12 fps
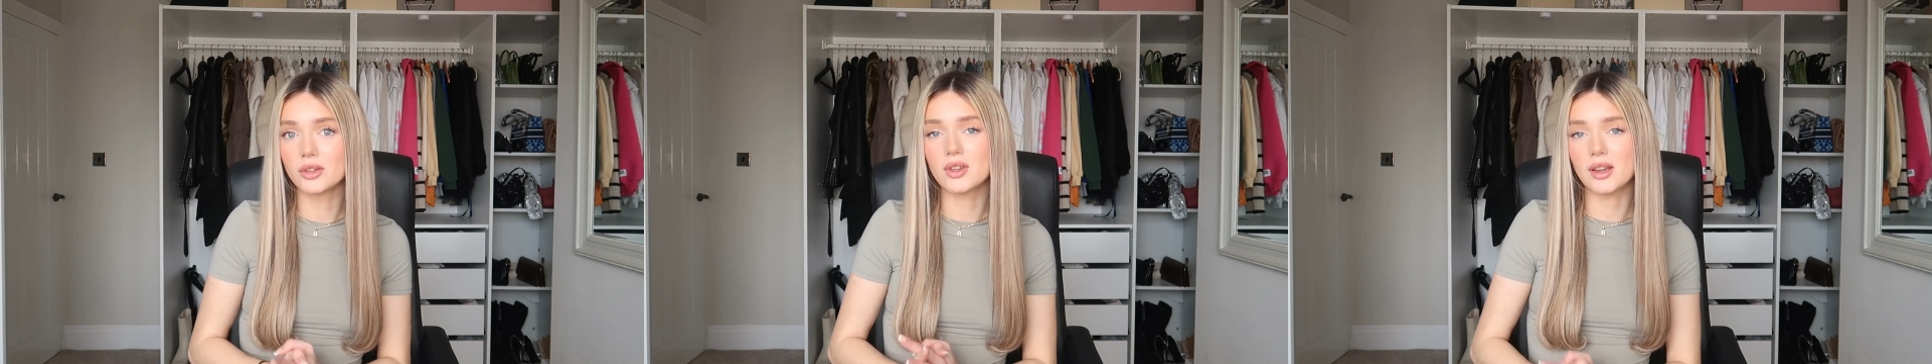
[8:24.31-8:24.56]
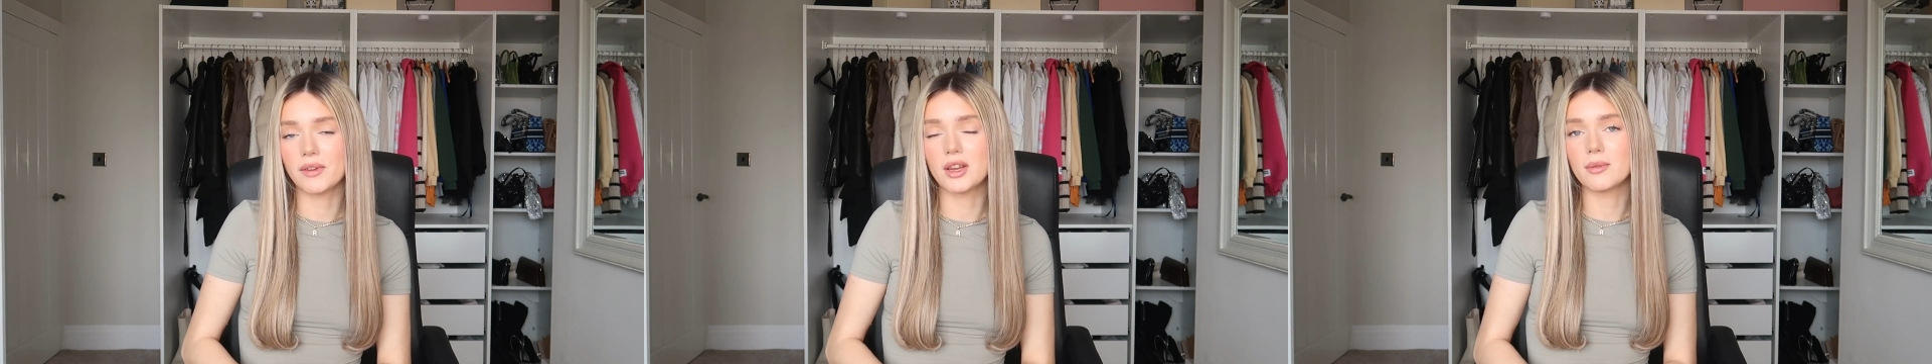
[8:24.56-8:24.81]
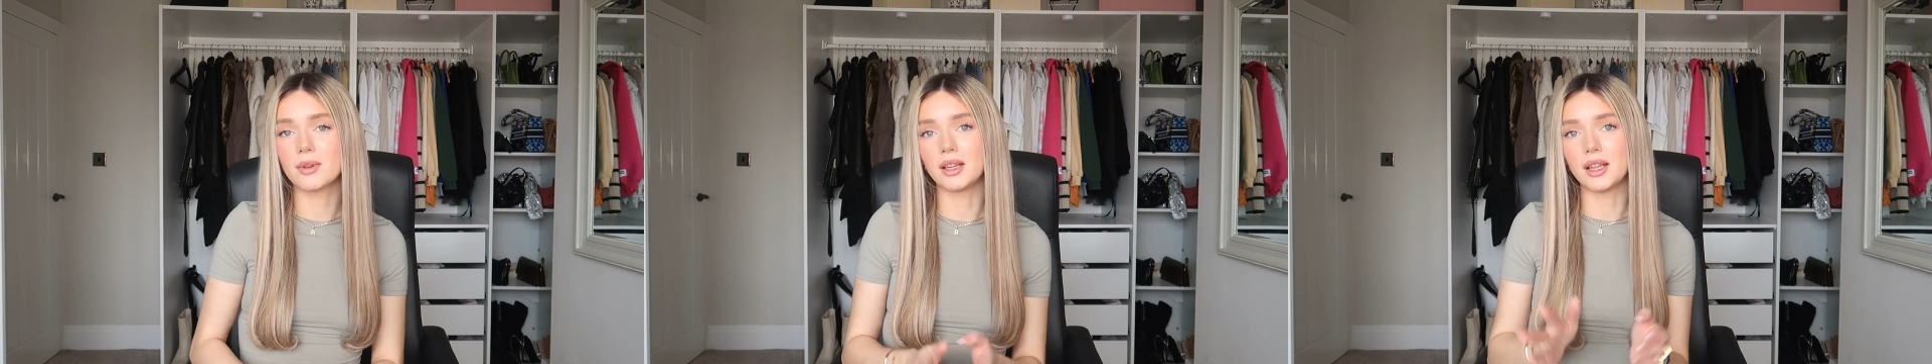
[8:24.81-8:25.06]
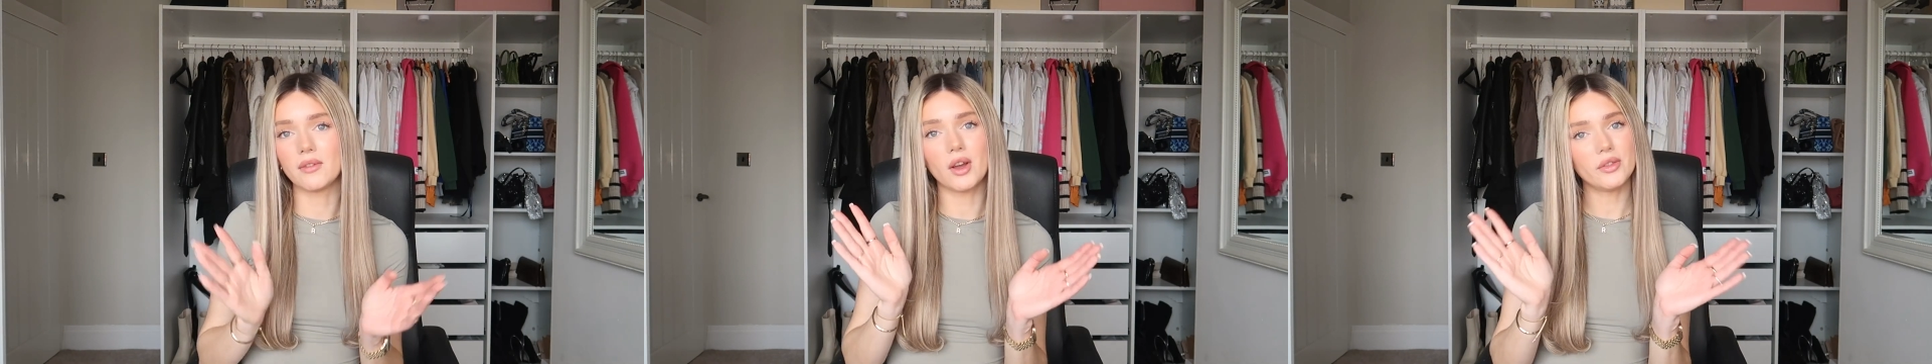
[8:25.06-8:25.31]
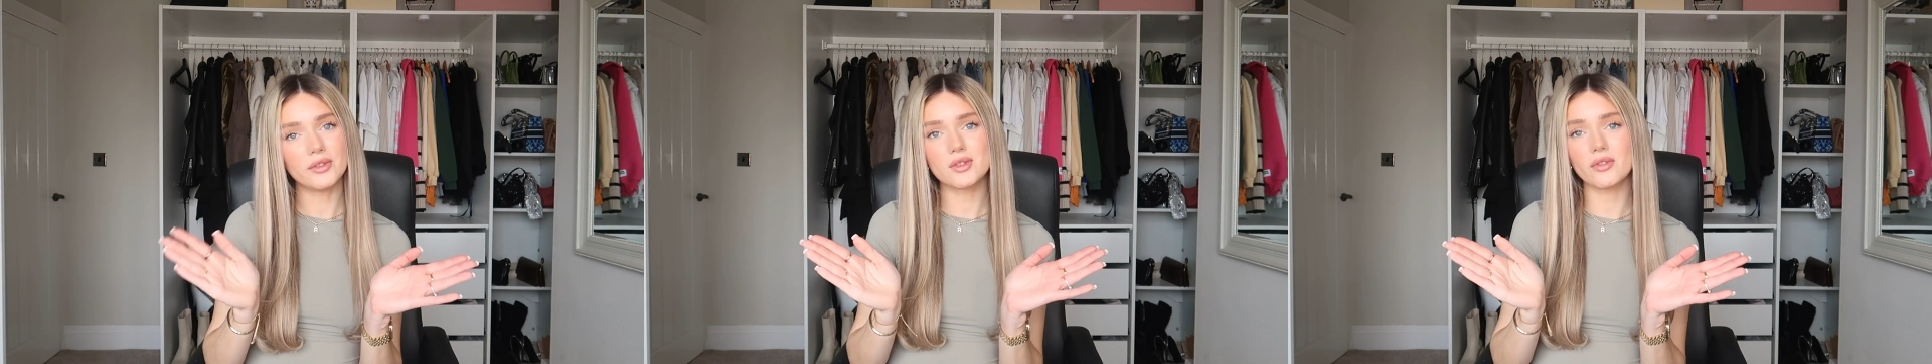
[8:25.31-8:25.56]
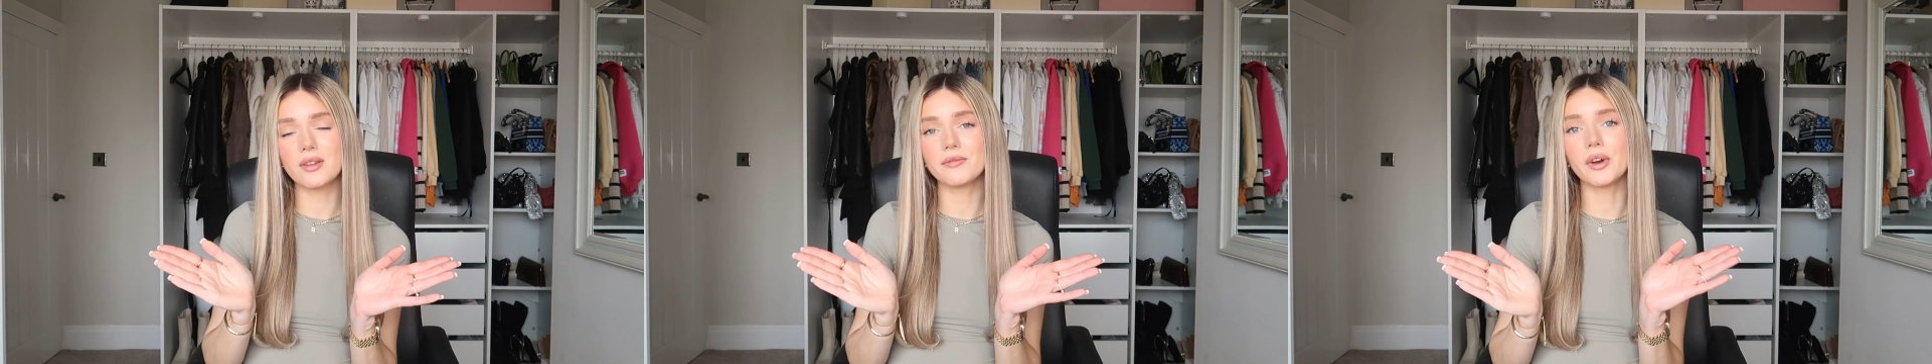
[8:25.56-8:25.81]
so if I do, I'm going to leave it on the
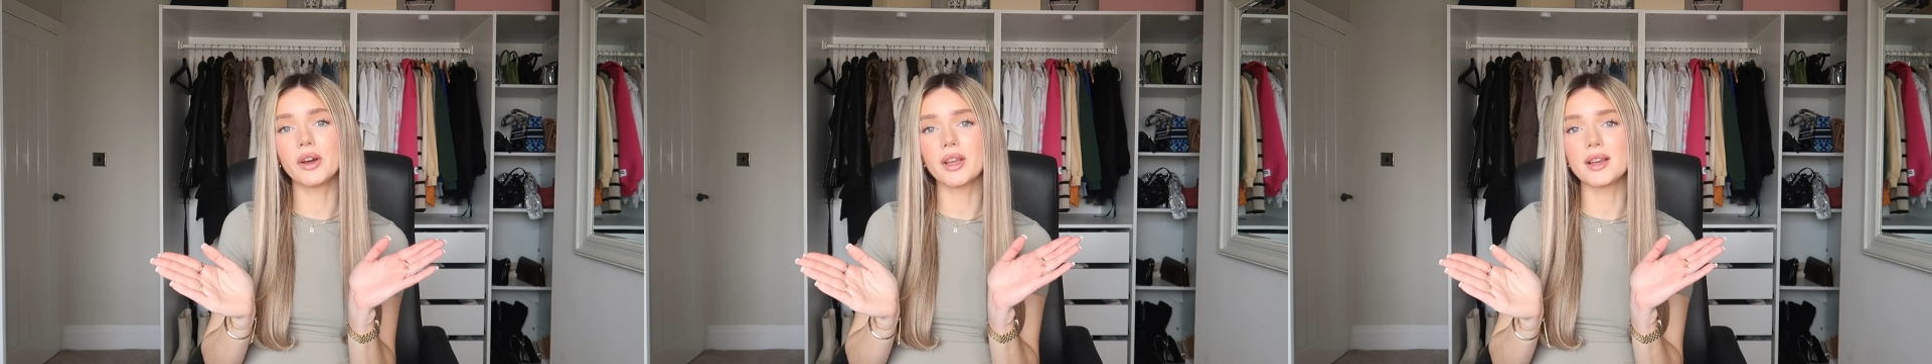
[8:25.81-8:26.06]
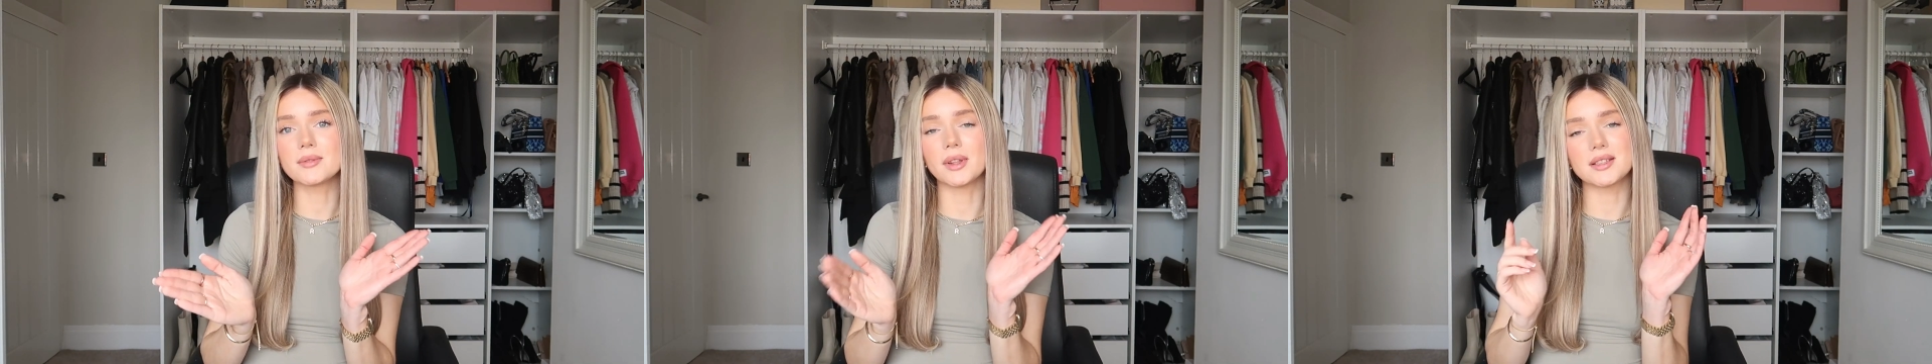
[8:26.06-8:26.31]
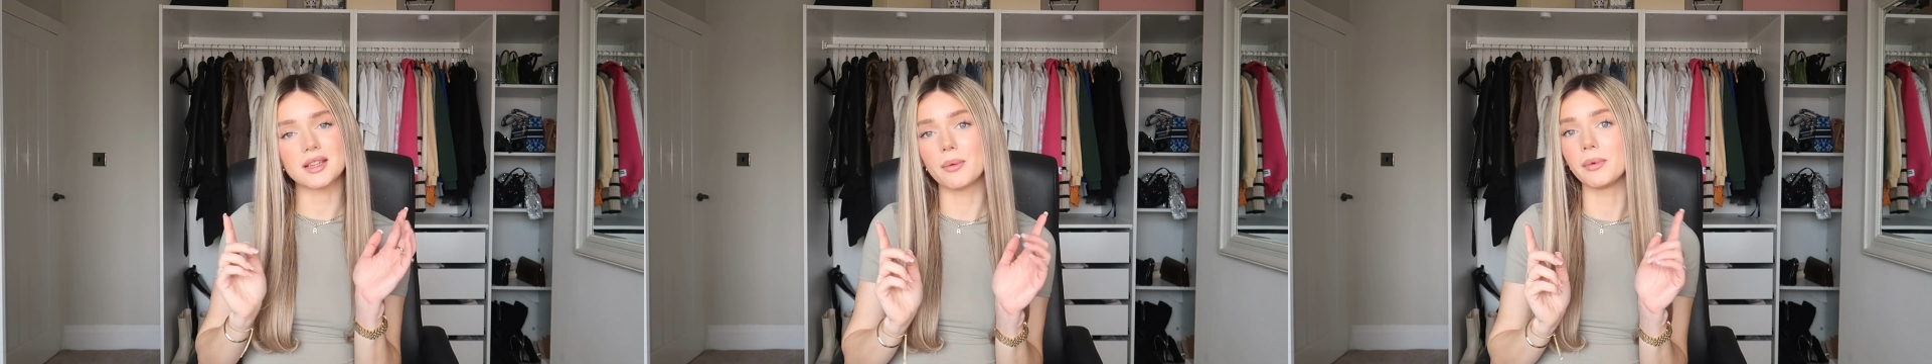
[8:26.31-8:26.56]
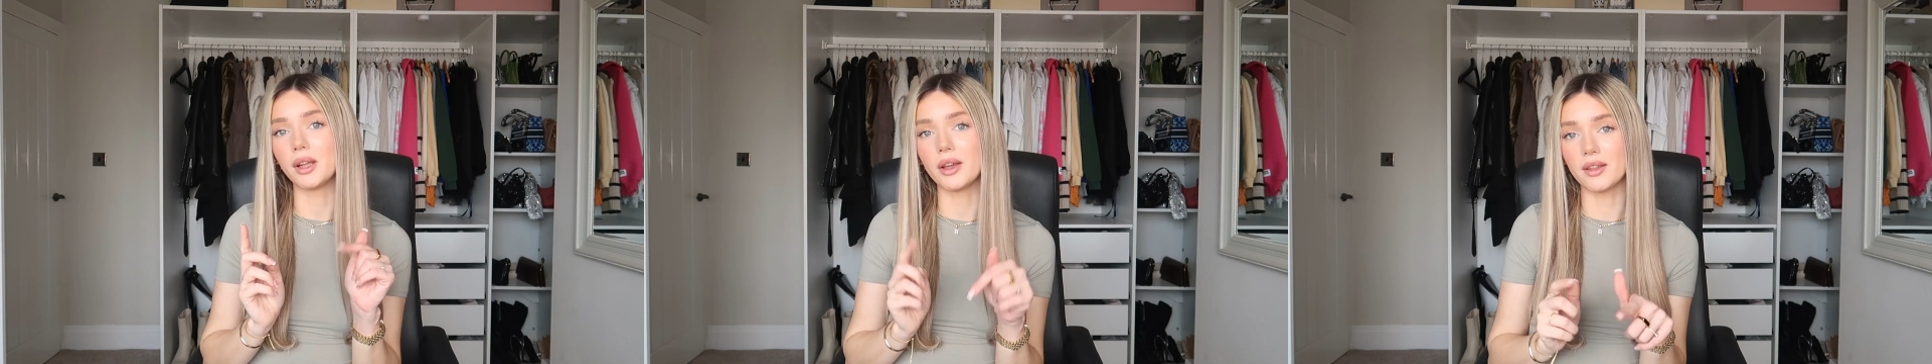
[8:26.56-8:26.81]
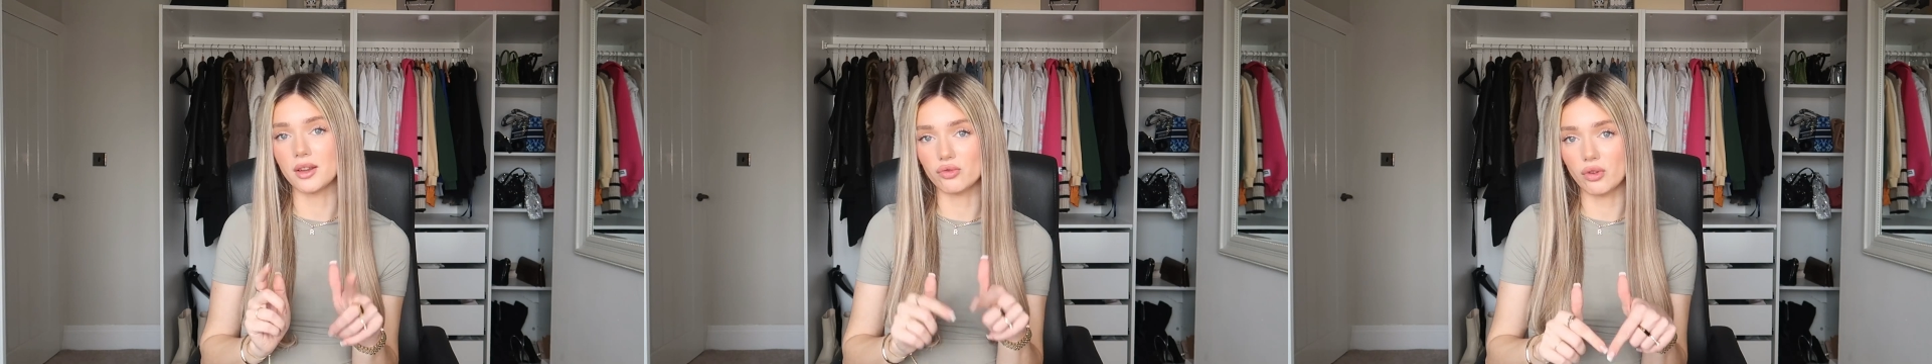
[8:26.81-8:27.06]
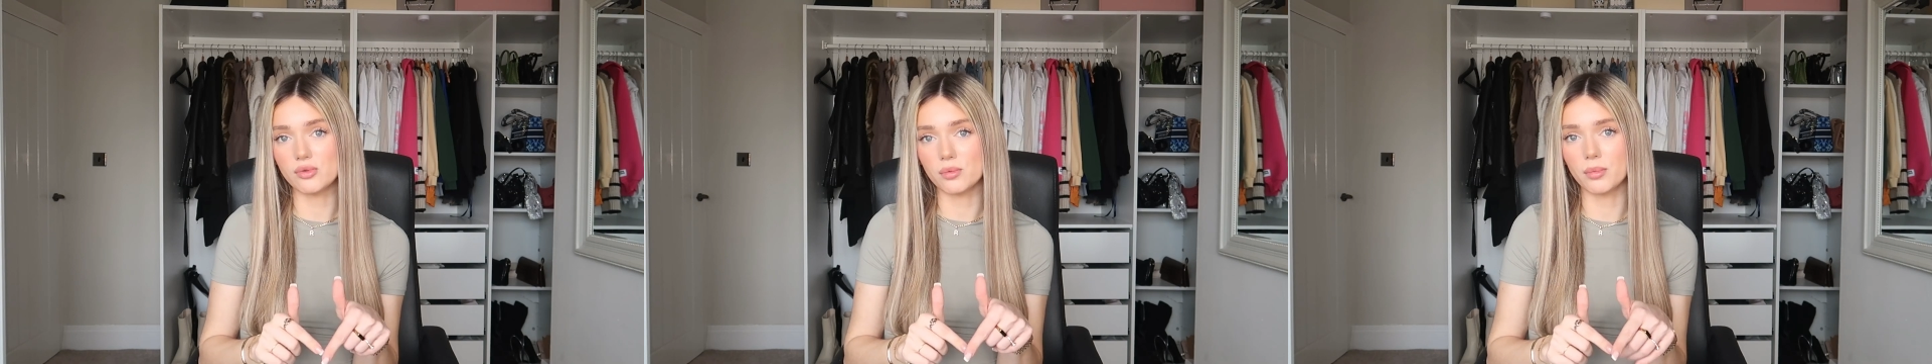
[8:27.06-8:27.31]
screen for you as well as down below in the
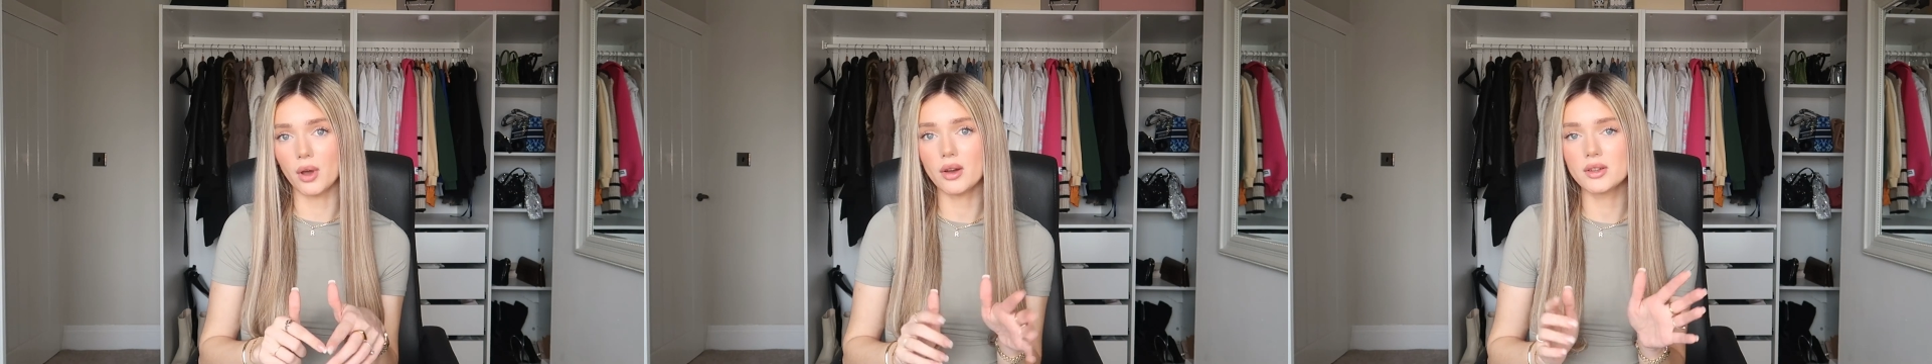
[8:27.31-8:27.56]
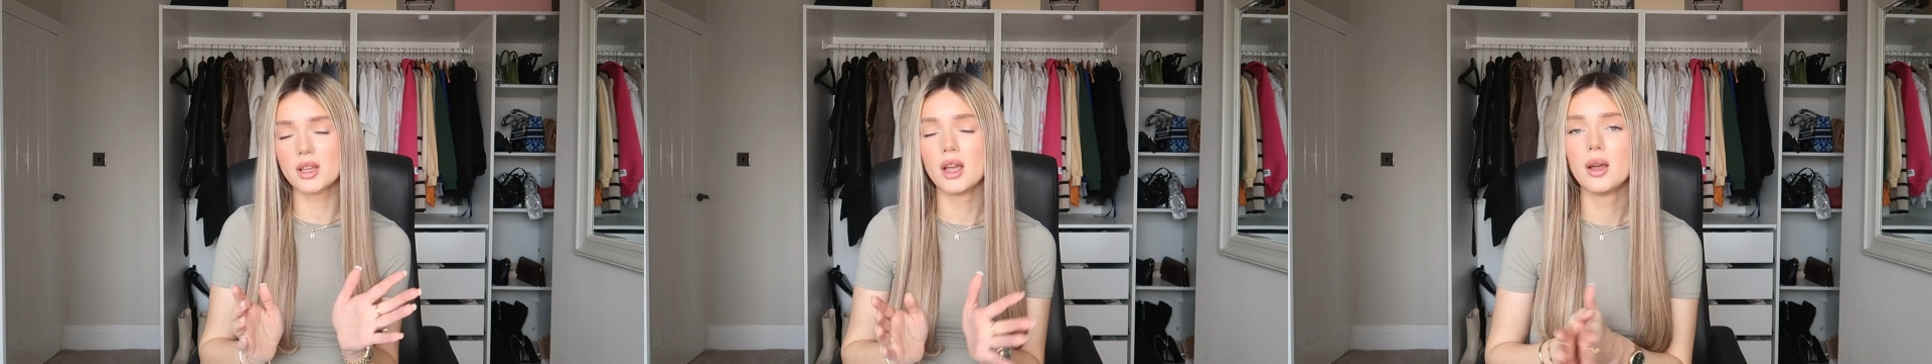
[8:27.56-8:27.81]
description box.